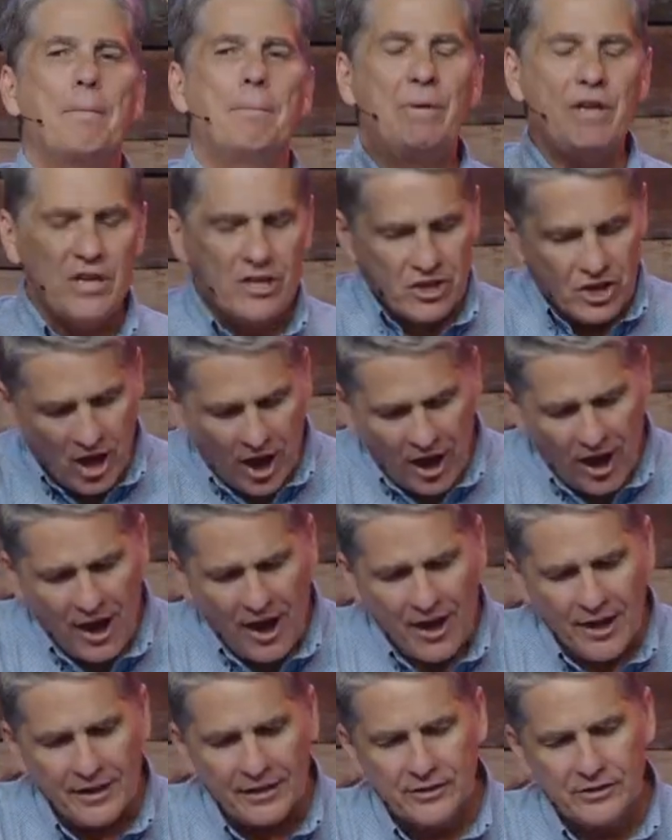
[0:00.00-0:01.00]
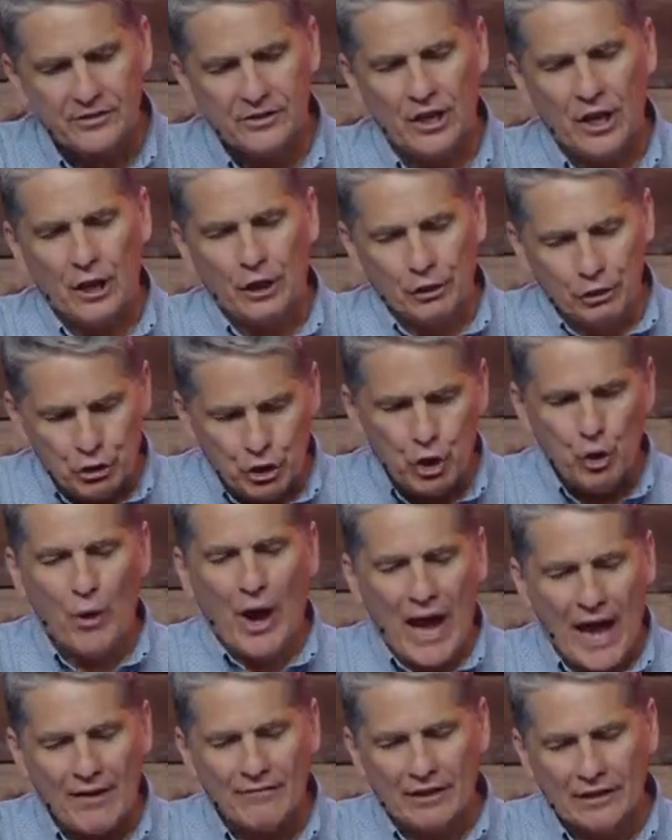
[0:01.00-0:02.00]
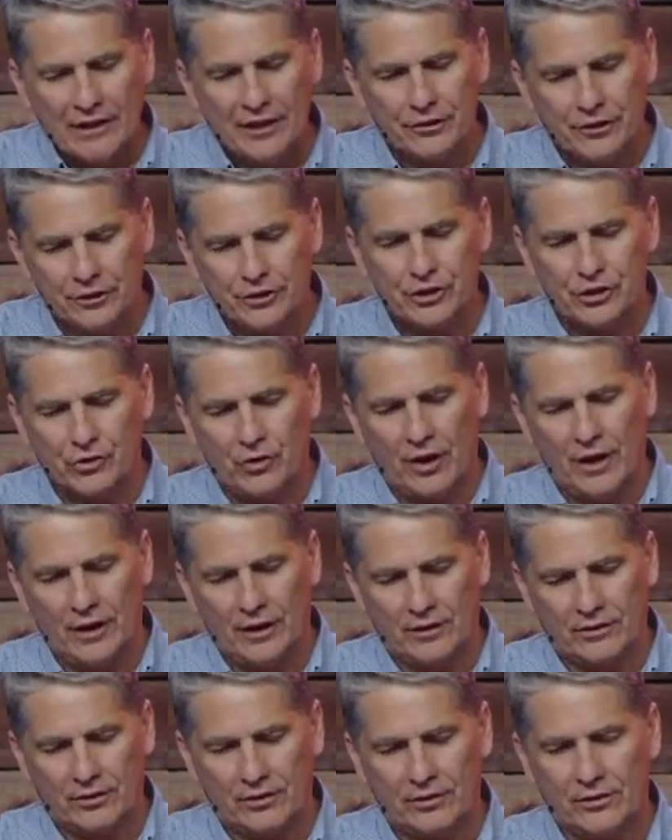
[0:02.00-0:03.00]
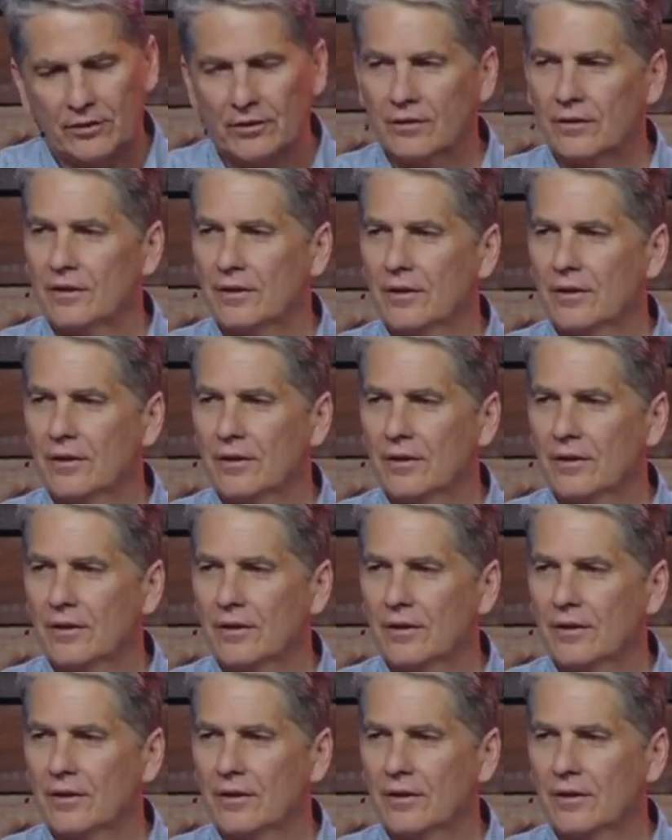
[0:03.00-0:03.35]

because you have a little strength.